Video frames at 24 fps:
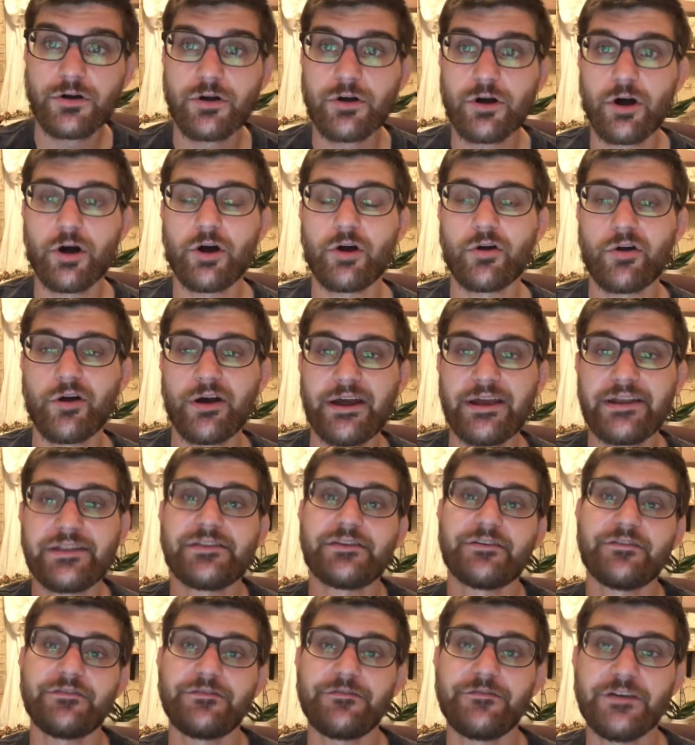All right,
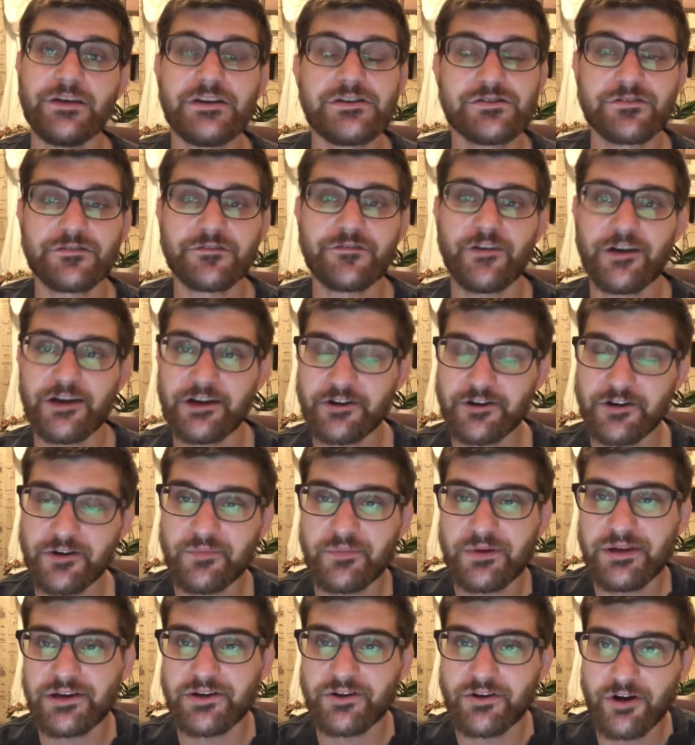the feature fight on the
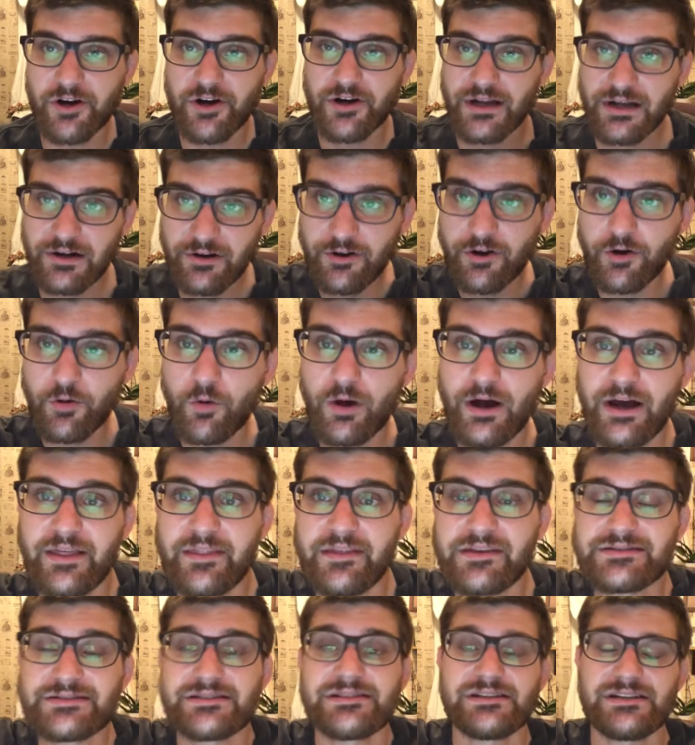main card. I don't know why
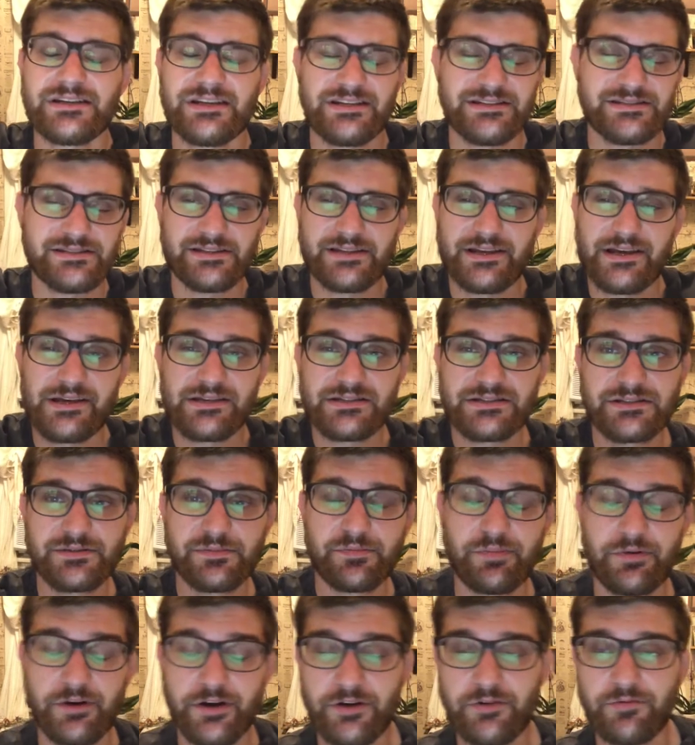this is this,
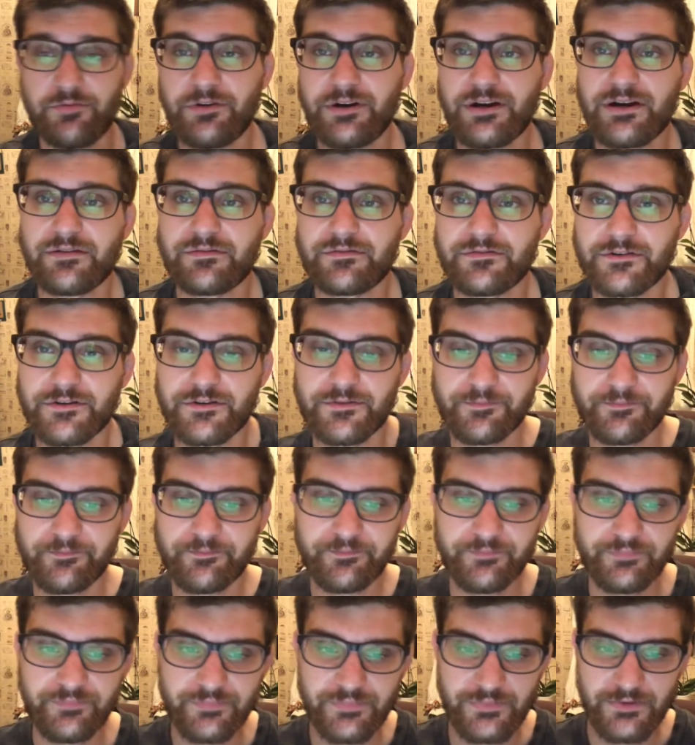but whatever.
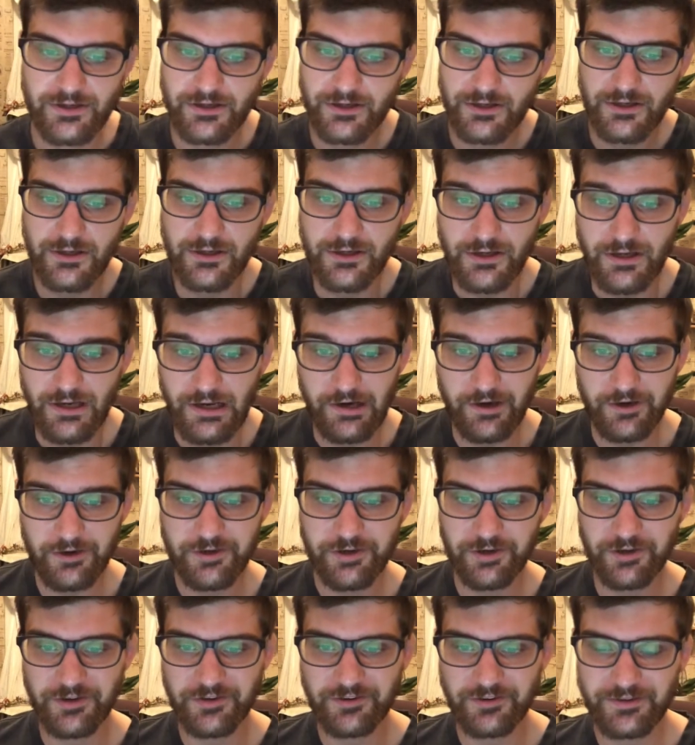
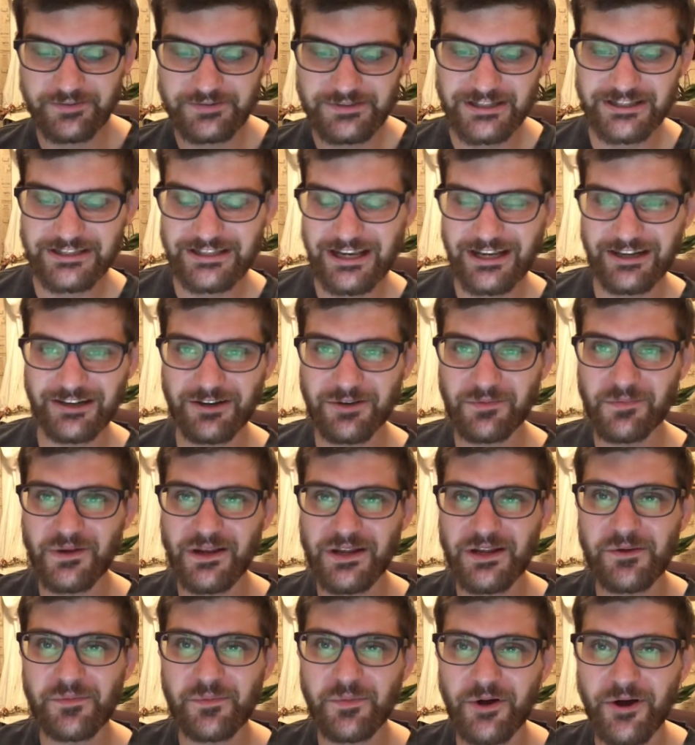Ariana Lipski taking on
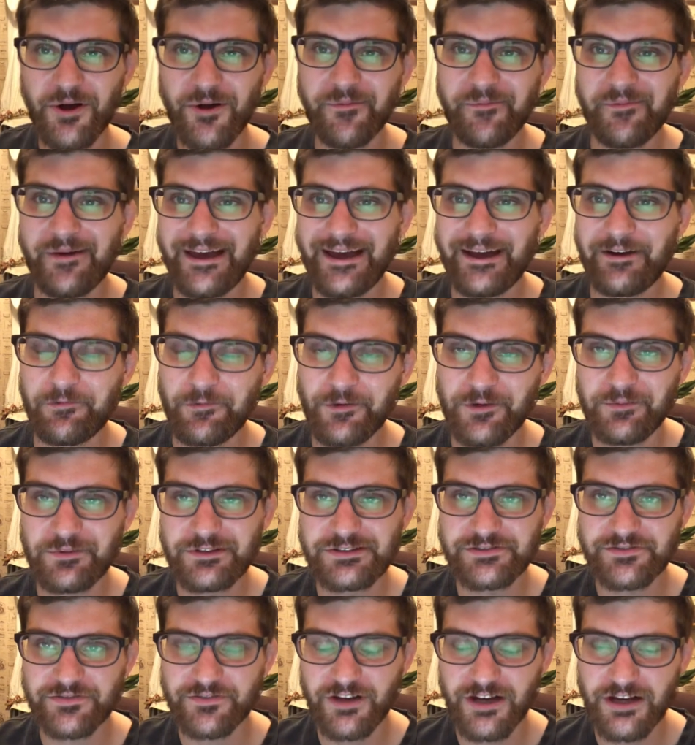Mandy Baum at
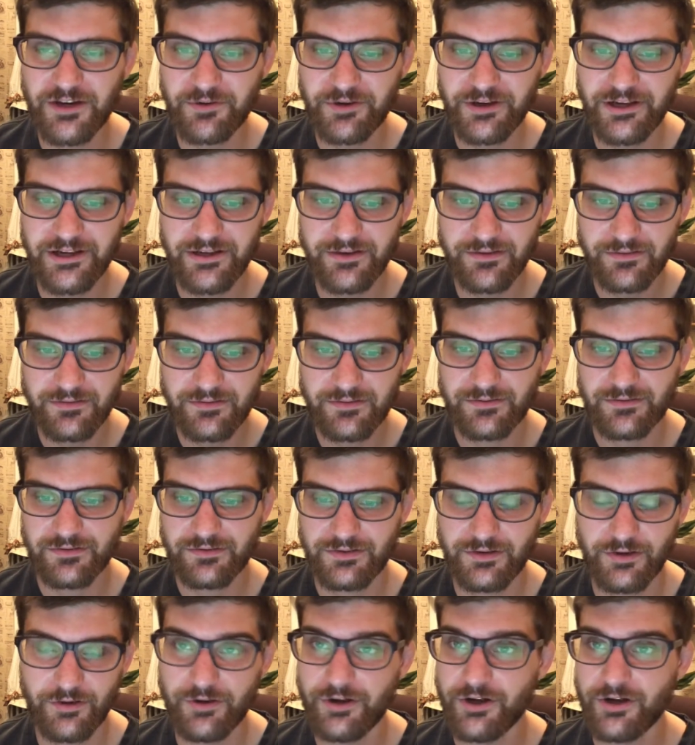women's flyweight.
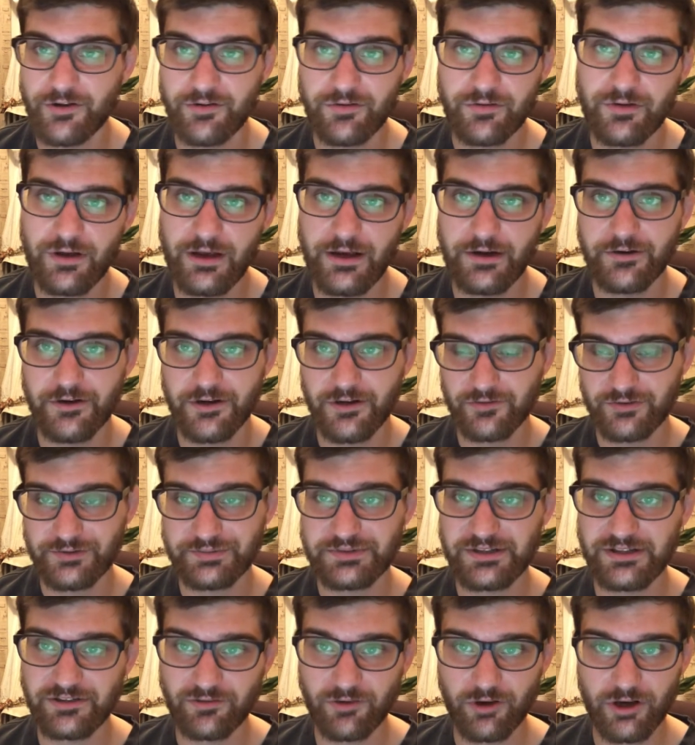Don't know. Ariana
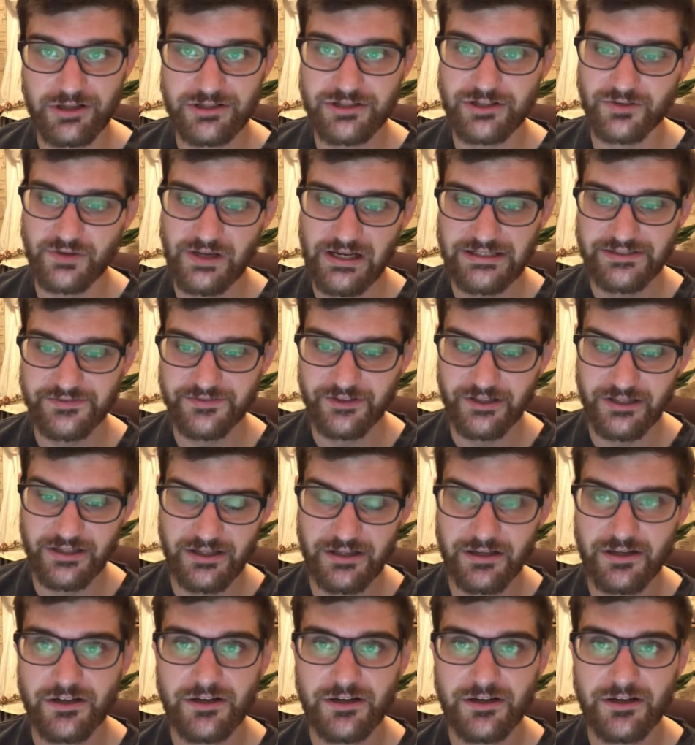Lipski lost her last fight.